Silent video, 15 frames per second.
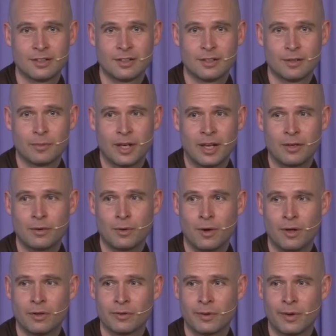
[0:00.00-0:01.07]
But I know
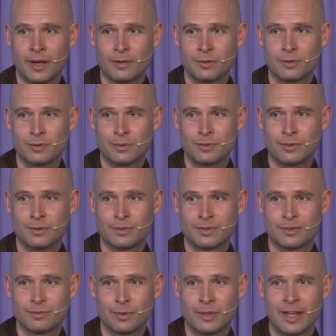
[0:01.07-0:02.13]
also how to,
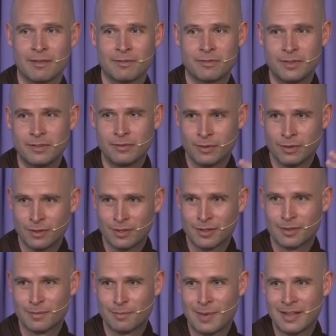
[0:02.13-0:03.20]
when that fever
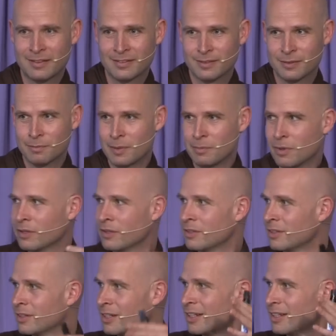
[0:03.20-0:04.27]
passes, my
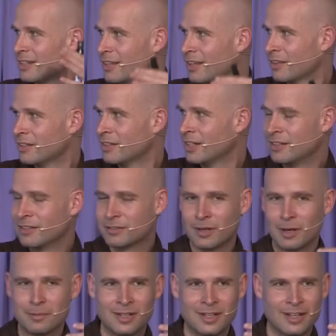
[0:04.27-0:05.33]
brother the other day
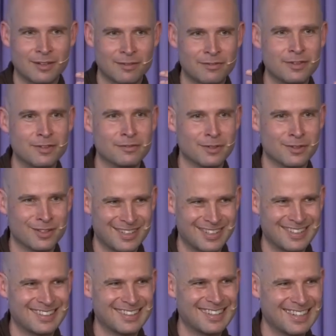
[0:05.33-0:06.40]
described it like a fever.
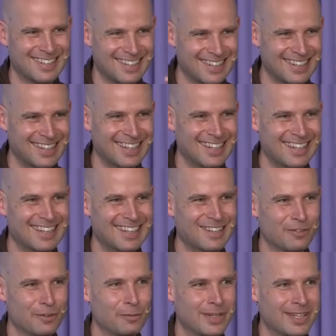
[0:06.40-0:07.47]

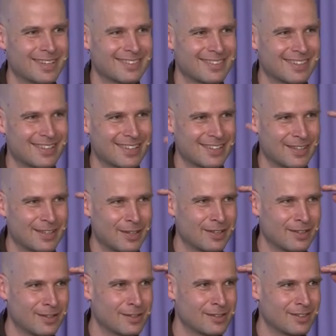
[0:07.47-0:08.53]
When we get sick and then
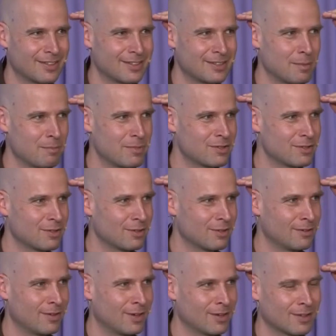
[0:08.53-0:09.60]
the temperature
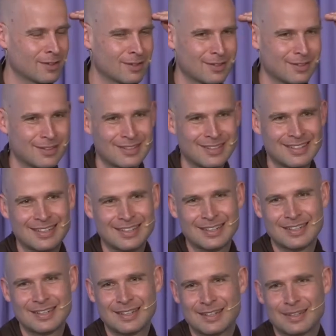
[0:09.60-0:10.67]
of our
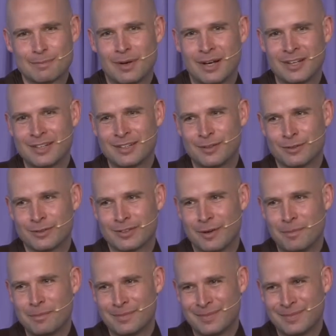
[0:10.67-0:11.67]
body goes up,